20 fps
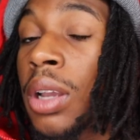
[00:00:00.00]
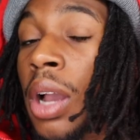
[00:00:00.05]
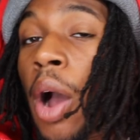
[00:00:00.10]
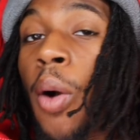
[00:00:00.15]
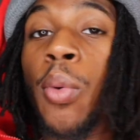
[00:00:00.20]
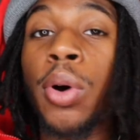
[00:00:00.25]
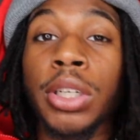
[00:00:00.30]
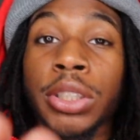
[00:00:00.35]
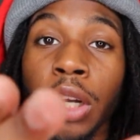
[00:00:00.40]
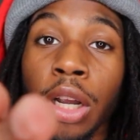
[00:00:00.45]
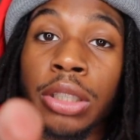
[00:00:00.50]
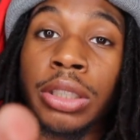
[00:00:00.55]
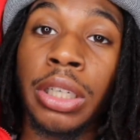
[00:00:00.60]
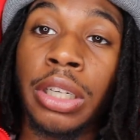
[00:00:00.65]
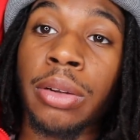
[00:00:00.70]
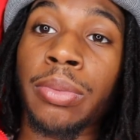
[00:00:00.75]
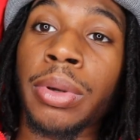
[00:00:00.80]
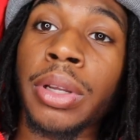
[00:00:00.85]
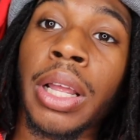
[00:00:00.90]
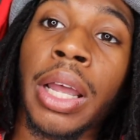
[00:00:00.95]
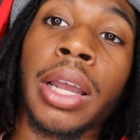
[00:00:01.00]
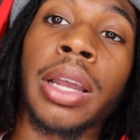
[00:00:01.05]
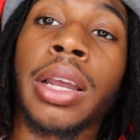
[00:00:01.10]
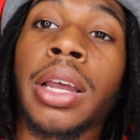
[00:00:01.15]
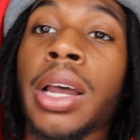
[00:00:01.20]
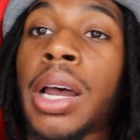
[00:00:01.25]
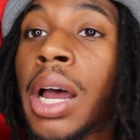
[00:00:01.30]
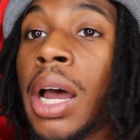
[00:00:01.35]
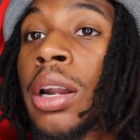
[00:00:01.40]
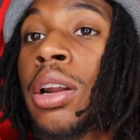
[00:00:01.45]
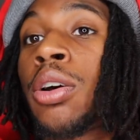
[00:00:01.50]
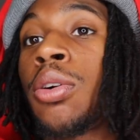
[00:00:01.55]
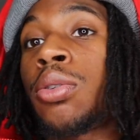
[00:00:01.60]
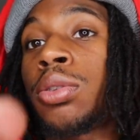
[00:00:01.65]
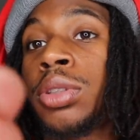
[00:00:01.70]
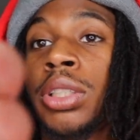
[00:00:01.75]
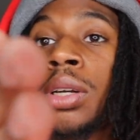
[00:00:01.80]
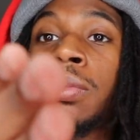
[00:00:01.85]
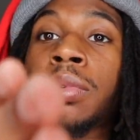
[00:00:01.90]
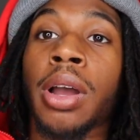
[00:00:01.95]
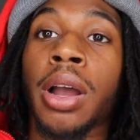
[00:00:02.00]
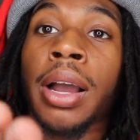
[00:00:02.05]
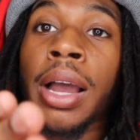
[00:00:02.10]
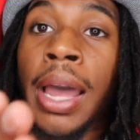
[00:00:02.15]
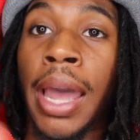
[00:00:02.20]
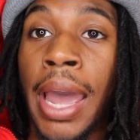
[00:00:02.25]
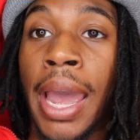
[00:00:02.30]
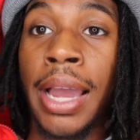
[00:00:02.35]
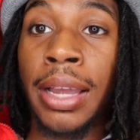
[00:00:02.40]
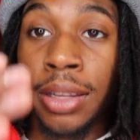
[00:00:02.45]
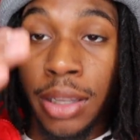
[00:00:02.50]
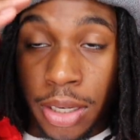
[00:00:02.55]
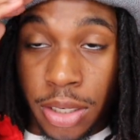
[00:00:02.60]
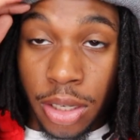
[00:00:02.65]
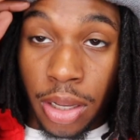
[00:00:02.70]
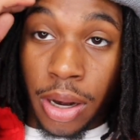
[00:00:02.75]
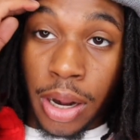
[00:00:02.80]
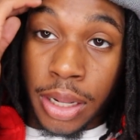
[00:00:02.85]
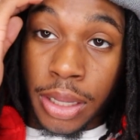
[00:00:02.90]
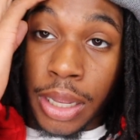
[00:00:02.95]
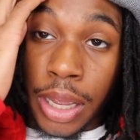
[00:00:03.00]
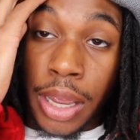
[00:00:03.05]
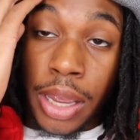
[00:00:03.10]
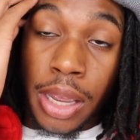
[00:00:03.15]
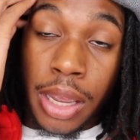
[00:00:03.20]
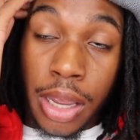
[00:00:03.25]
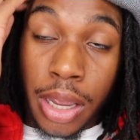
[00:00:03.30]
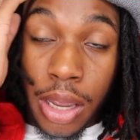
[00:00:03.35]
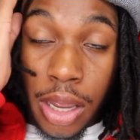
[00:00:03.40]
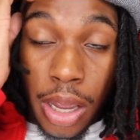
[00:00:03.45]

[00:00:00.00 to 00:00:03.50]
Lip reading: I want y'all skin to be like. I know some of y'all got acne and stuff like that.